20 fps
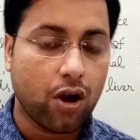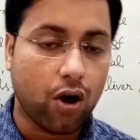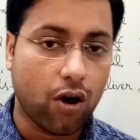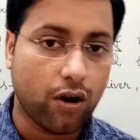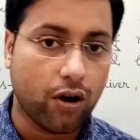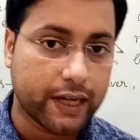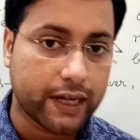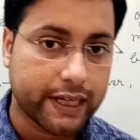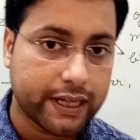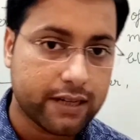
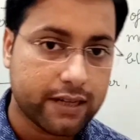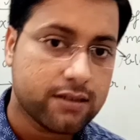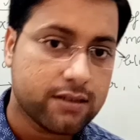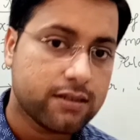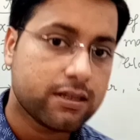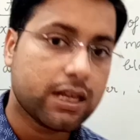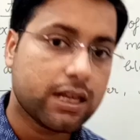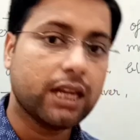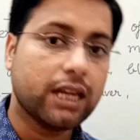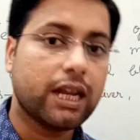
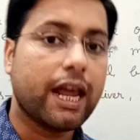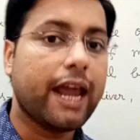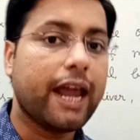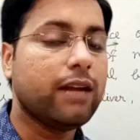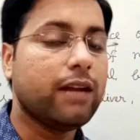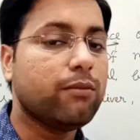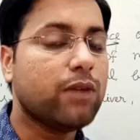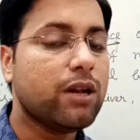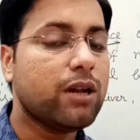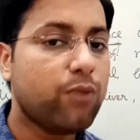organs in
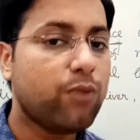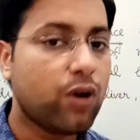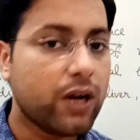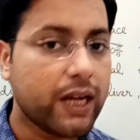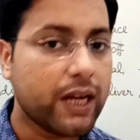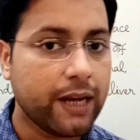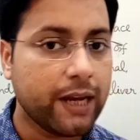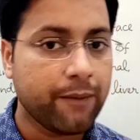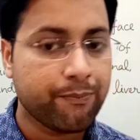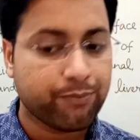animal
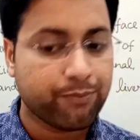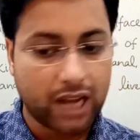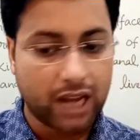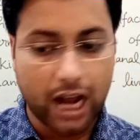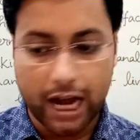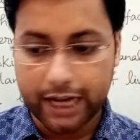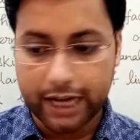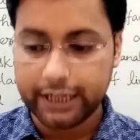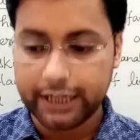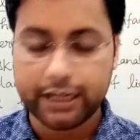body
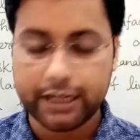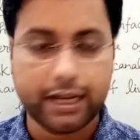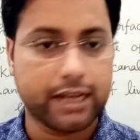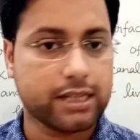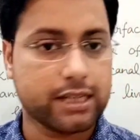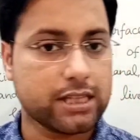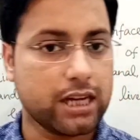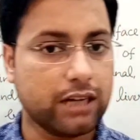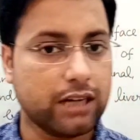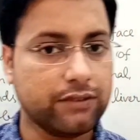or in
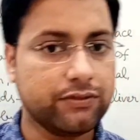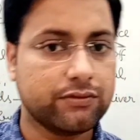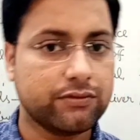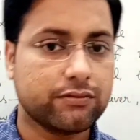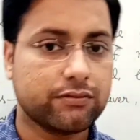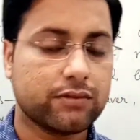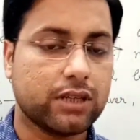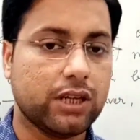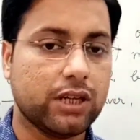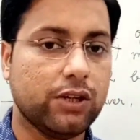case of
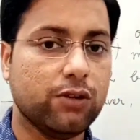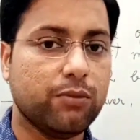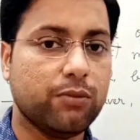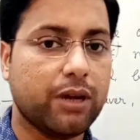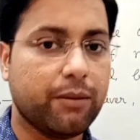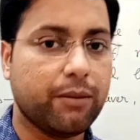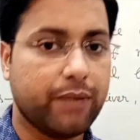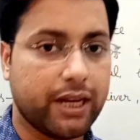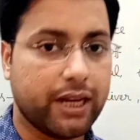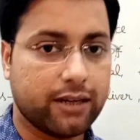
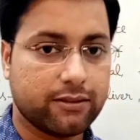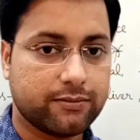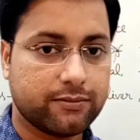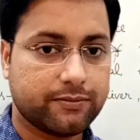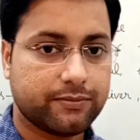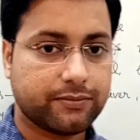human being.